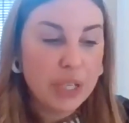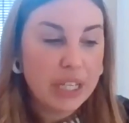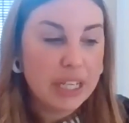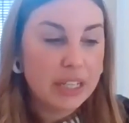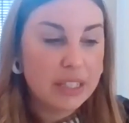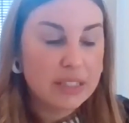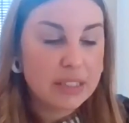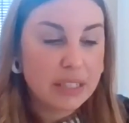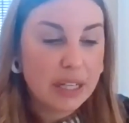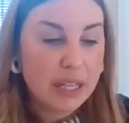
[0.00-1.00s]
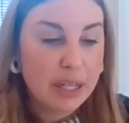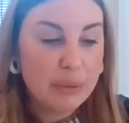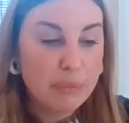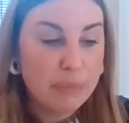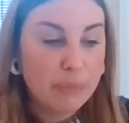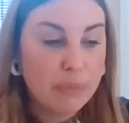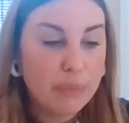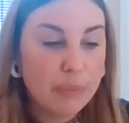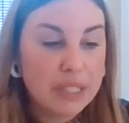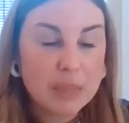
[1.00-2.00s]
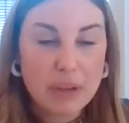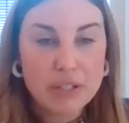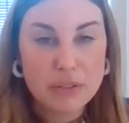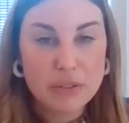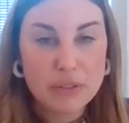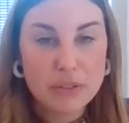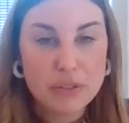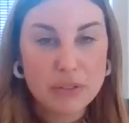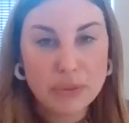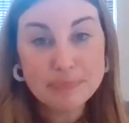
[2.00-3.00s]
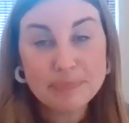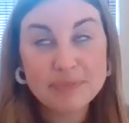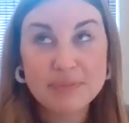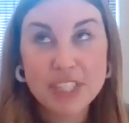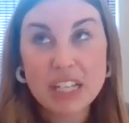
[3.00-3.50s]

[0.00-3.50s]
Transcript: it is uh, a special